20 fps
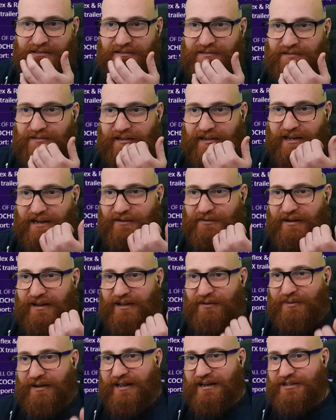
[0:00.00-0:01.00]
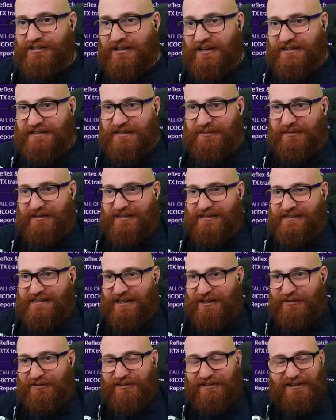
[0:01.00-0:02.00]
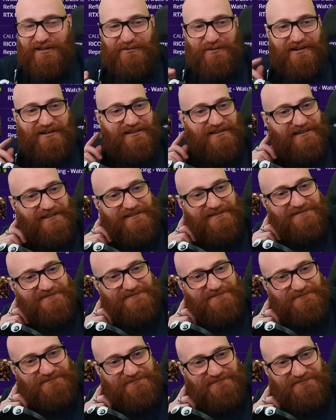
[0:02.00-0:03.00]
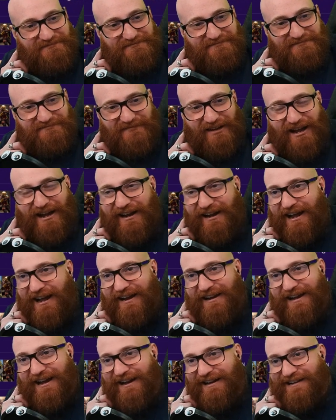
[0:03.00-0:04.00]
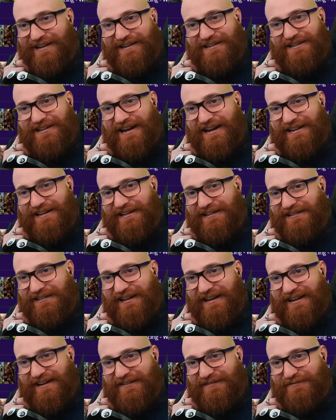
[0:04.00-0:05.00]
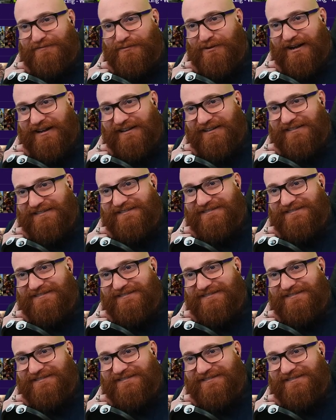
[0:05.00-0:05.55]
We gotta check some of this out really quickly. I need like what?